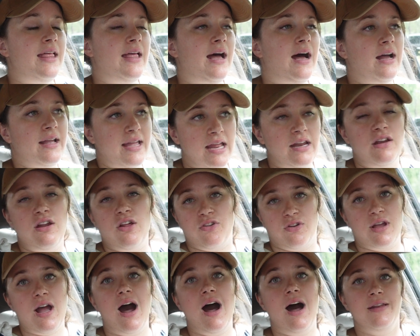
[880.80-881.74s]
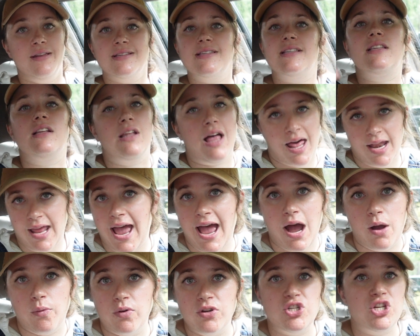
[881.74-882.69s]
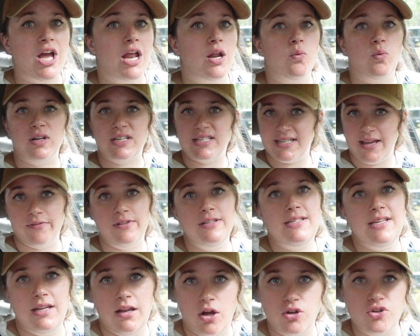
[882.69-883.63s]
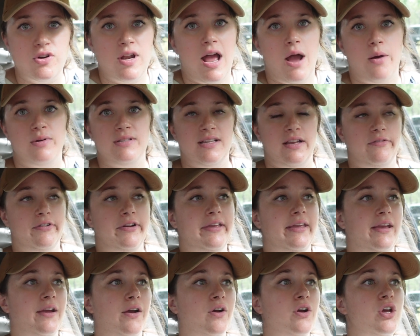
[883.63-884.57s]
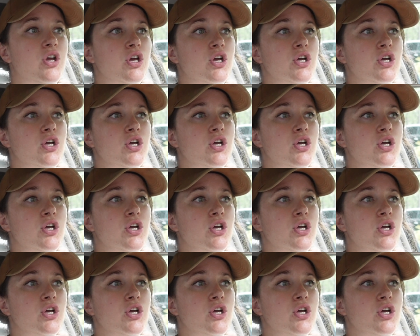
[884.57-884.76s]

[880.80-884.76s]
again, another con is it's a lot of hours. You got to work 1,700 hours every year.